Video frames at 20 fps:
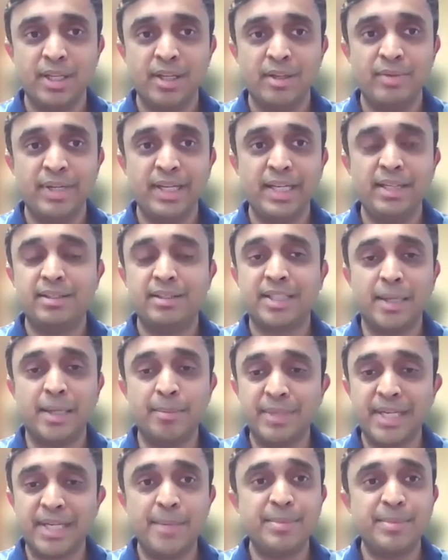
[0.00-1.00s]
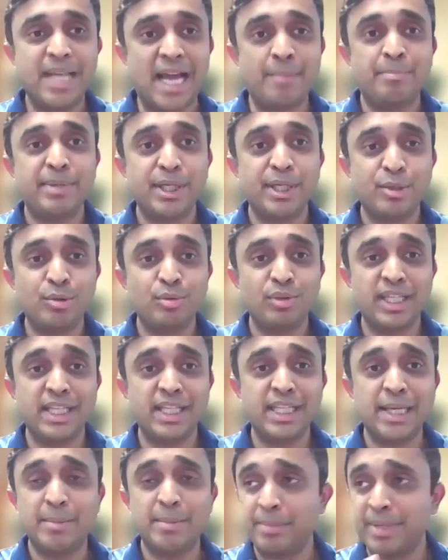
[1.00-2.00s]
We sometimes happen to see
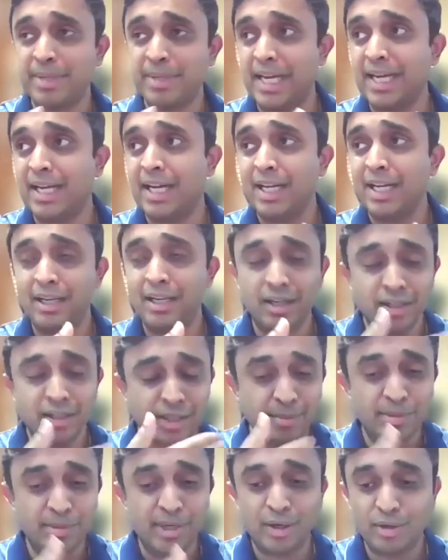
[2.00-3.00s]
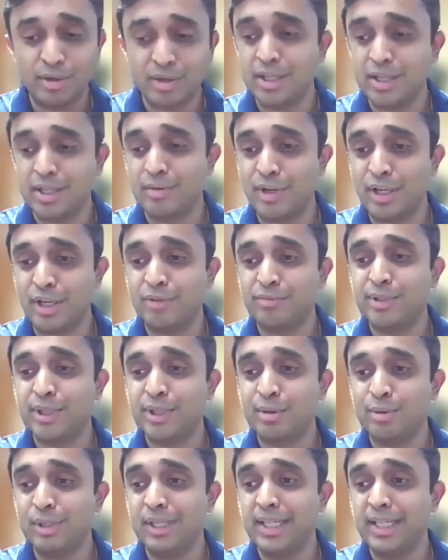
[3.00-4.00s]
them. I mean, I learned about one of the
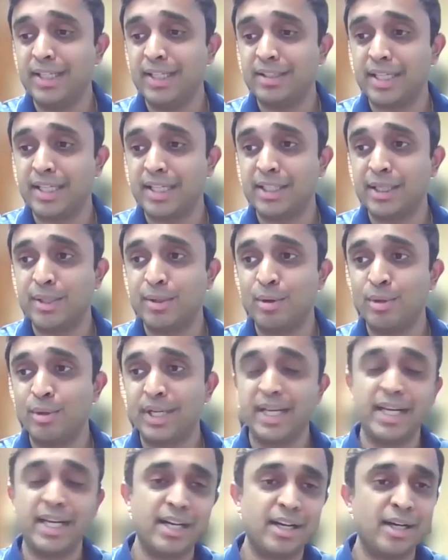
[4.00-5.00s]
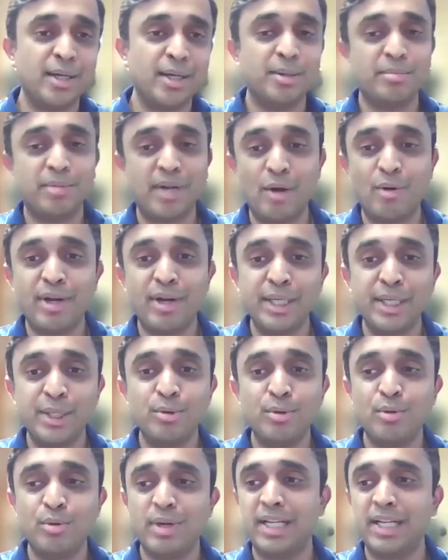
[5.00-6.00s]
colleagues. I said, okay, how are
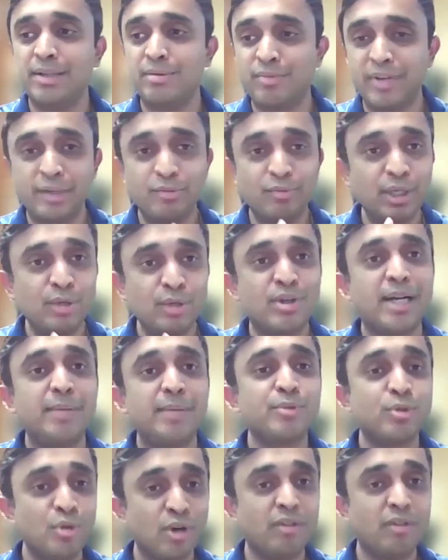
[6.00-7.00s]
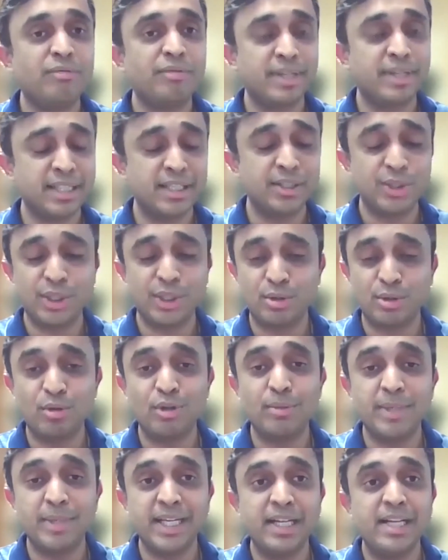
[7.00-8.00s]
you? And when will you come to office? And she
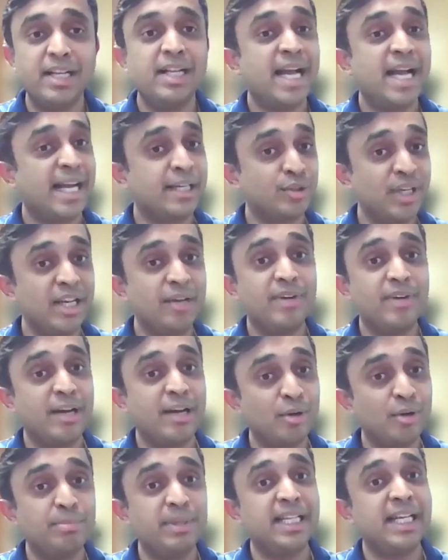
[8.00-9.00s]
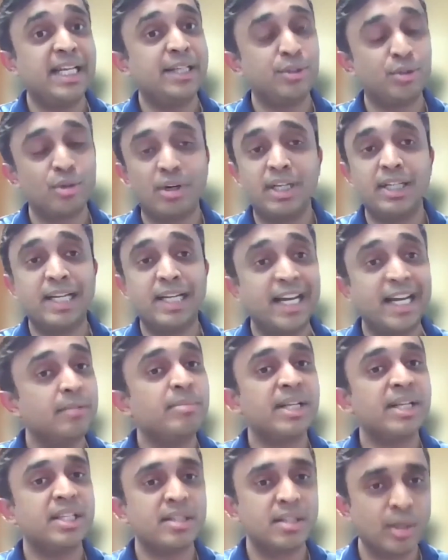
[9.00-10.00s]
told me, actually, I've never been. I joined 9
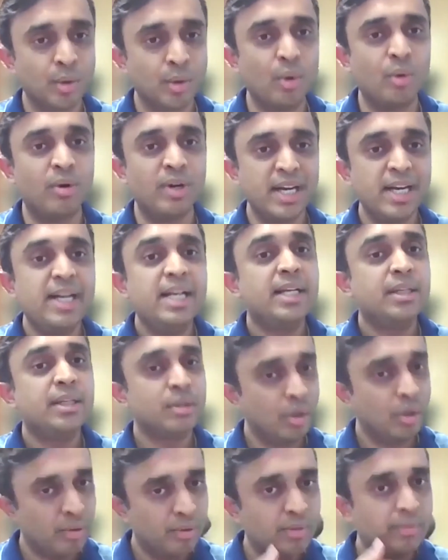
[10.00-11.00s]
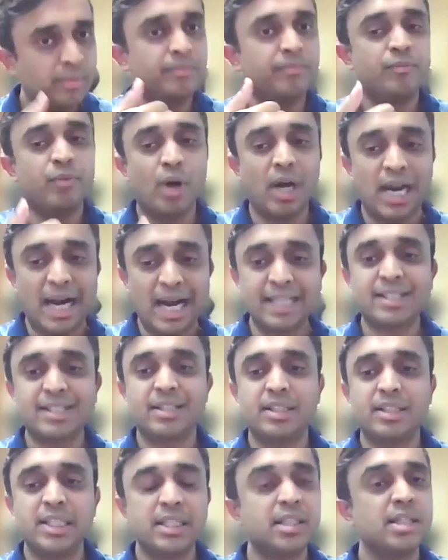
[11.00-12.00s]
months ago. So for us,
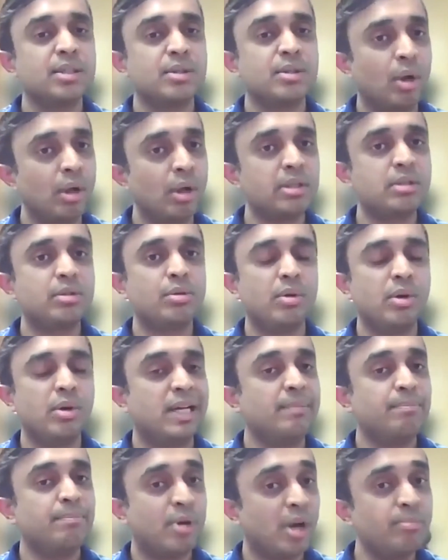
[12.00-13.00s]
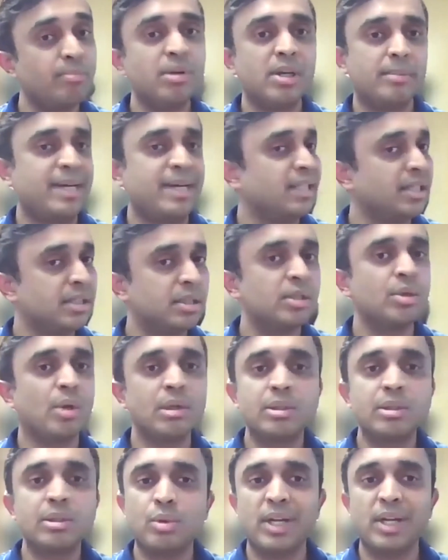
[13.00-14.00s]
this is also a problem. This is
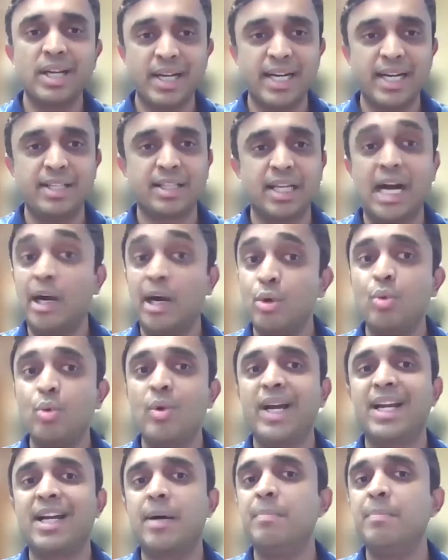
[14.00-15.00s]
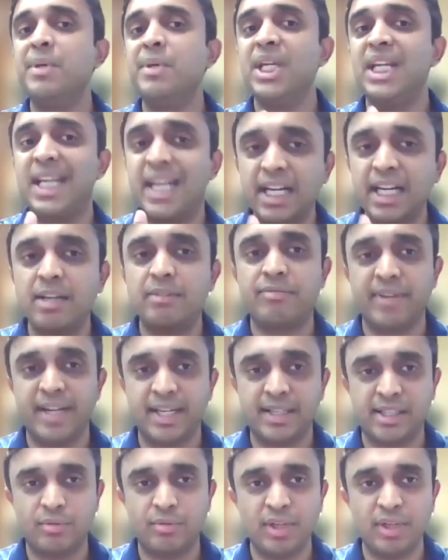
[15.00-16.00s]
also a risk. How do I communicate
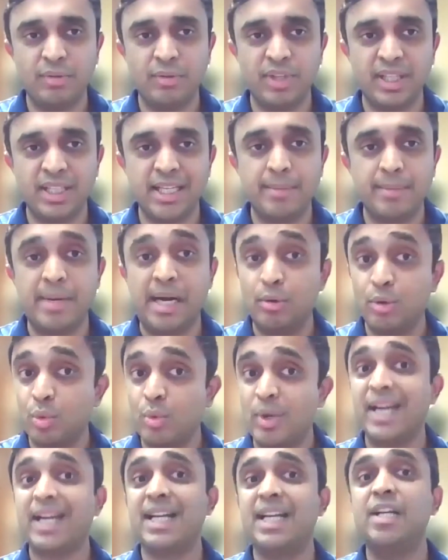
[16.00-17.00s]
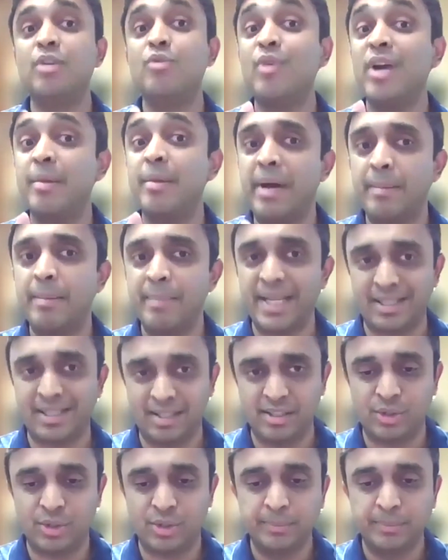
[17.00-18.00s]
effectively with them? How do I convey my
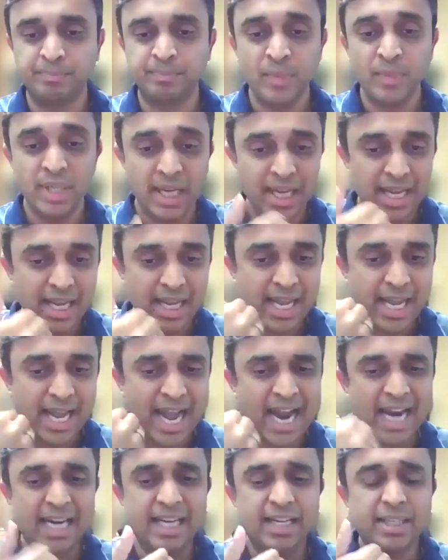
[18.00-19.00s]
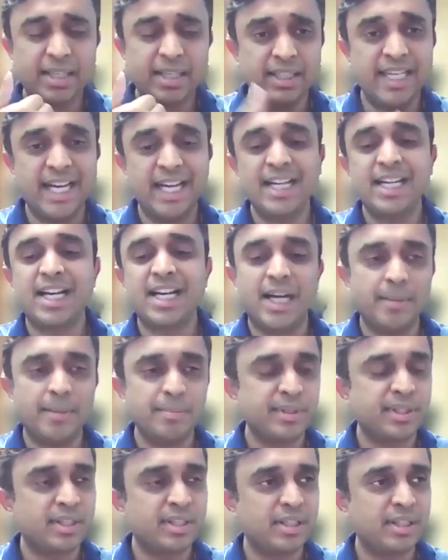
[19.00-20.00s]
message? And then
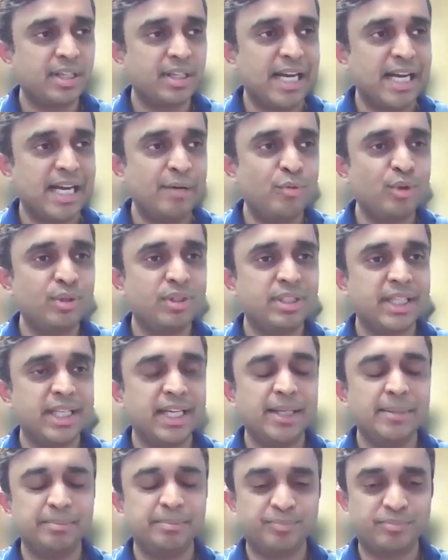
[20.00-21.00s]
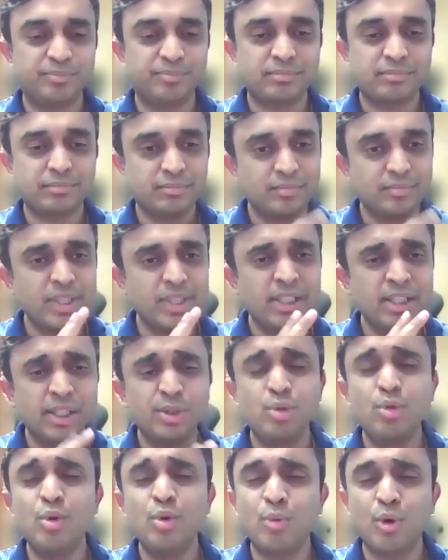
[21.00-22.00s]
comes, I would say, the
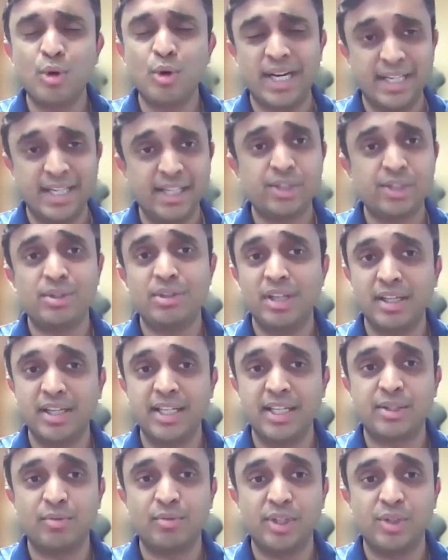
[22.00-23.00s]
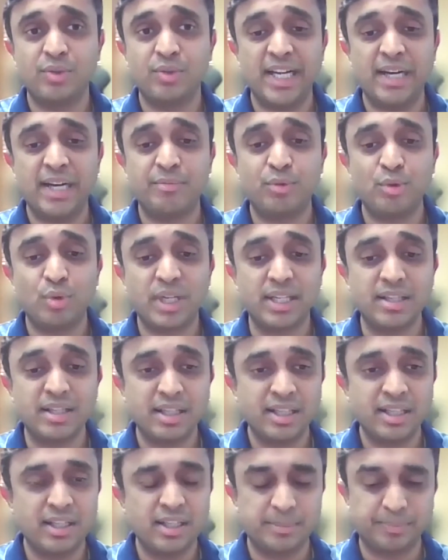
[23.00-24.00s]
two more additional risks which we have to
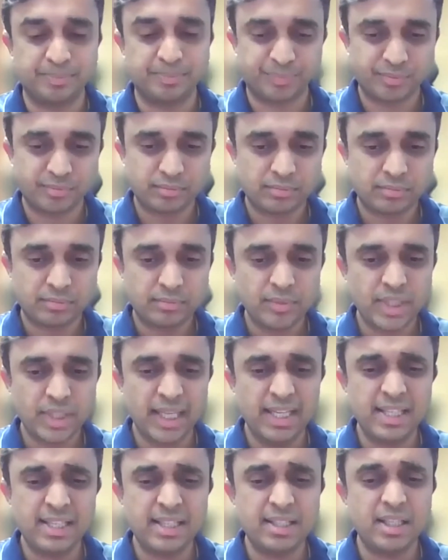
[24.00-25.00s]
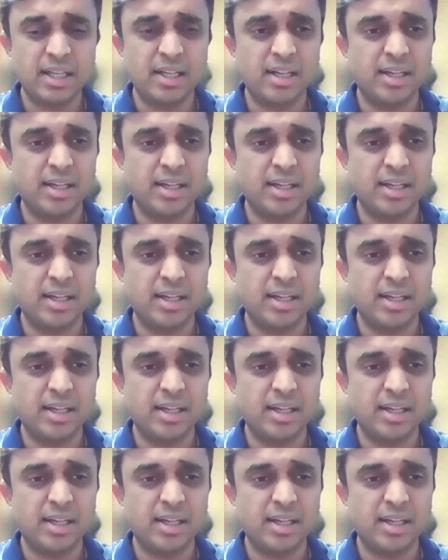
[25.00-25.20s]
consider is